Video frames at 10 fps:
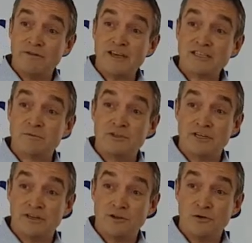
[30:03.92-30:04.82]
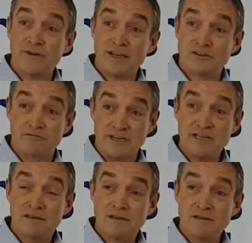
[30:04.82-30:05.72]
investment in a new
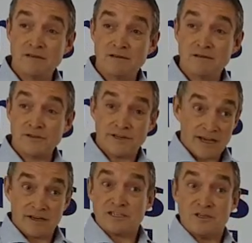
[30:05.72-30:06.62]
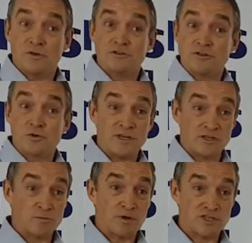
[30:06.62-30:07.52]
factory that I actually want as
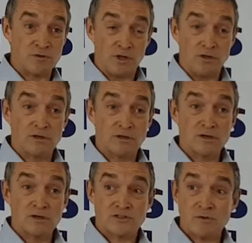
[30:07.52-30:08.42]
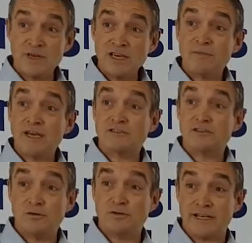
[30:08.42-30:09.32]
quick as possible To me, it
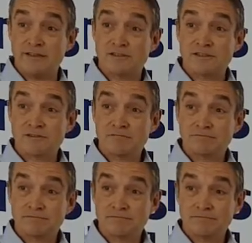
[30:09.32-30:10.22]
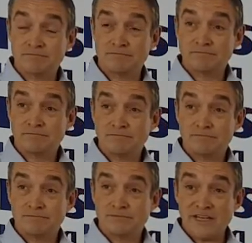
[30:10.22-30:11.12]
makes no sense.
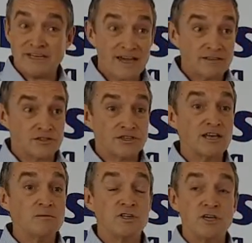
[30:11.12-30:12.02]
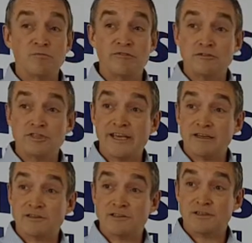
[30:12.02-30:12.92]
It adds time to your
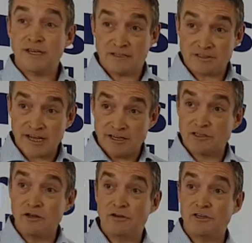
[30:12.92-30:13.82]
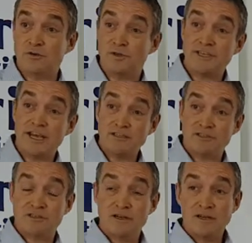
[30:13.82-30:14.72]
project. It takes longer to
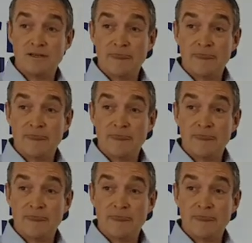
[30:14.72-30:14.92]
assess.